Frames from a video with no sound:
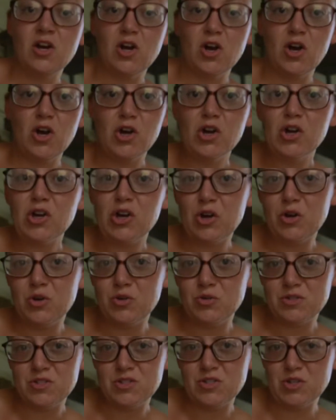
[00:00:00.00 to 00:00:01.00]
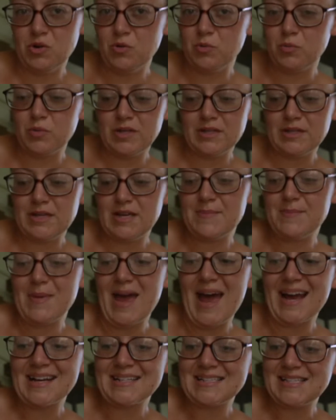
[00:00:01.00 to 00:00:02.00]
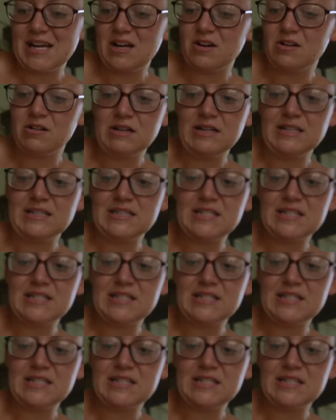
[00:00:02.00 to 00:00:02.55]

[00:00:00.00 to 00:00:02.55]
her goats don't really max out